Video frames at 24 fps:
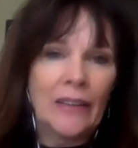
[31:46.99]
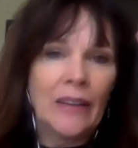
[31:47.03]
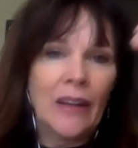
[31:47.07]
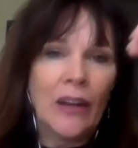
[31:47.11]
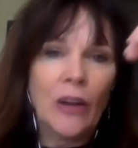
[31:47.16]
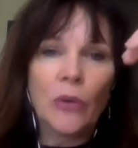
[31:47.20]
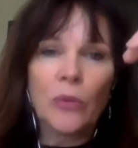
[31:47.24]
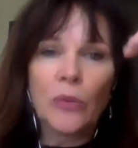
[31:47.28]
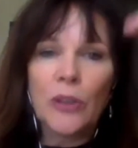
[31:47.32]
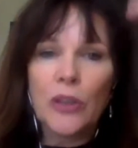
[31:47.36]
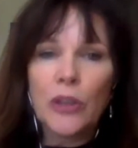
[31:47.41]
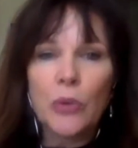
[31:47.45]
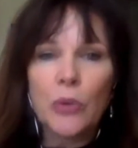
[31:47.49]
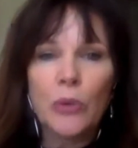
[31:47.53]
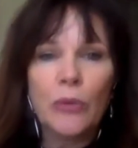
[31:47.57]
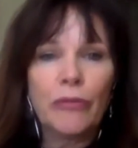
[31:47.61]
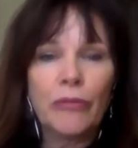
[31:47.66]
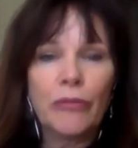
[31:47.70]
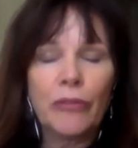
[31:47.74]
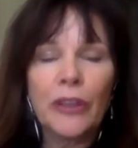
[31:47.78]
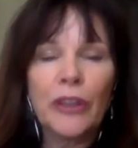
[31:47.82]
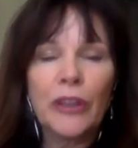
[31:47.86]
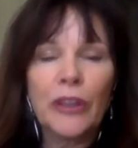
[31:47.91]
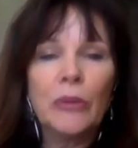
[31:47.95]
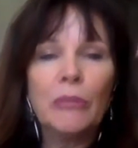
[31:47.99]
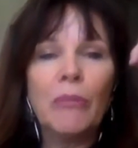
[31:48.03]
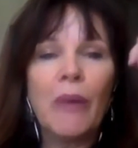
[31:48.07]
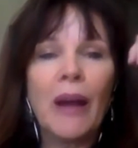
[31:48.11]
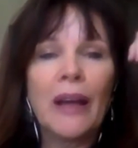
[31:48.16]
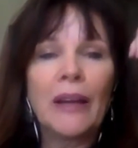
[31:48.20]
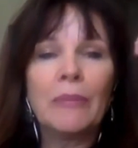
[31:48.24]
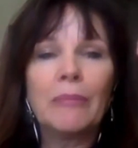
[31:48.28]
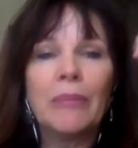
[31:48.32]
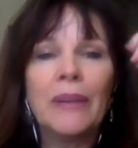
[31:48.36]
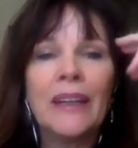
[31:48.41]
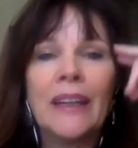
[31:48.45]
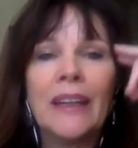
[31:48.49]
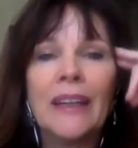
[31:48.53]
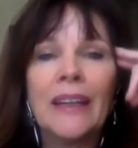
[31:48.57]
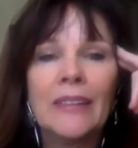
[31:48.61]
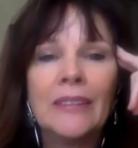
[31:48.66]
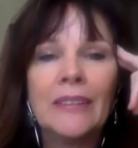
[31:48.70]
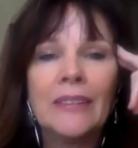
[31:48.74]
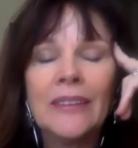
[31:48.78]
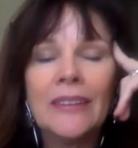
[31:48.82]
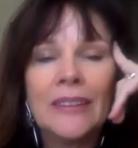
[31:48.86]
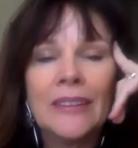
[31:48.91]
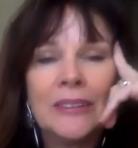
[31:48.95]
A ritual for you might be
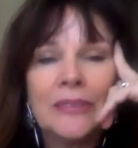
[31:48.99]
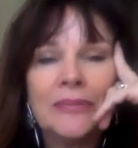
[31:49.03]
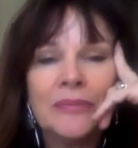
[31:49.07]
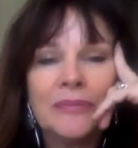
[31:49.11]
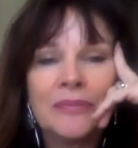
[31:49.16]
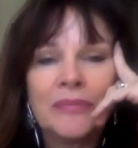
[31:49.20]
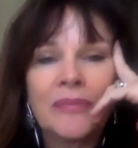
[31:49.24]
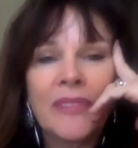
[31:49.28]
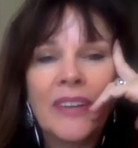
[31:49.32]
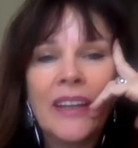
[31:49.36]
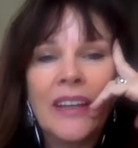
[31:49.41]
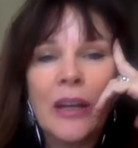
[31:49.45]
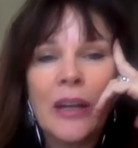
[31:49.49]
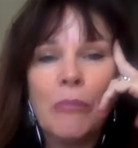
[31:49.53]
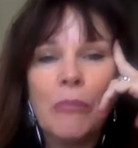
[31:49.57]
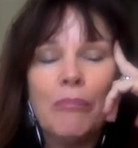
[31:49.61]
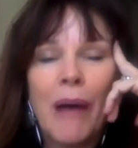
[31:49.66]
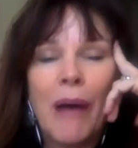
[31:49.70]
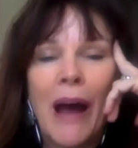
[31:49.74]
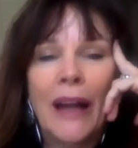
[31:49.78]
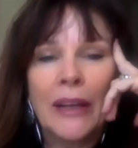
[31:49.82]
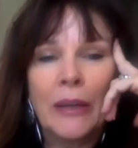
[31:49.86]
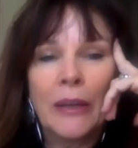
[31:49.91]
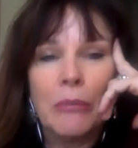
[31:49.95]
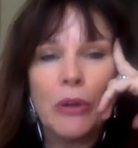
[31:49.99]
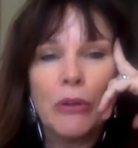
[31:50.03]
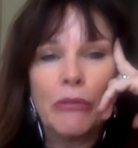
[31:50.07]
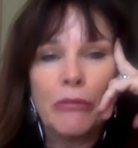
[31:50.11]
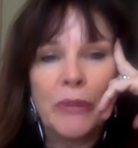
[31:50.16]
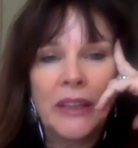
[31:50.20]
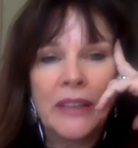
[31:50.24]
in a body movement.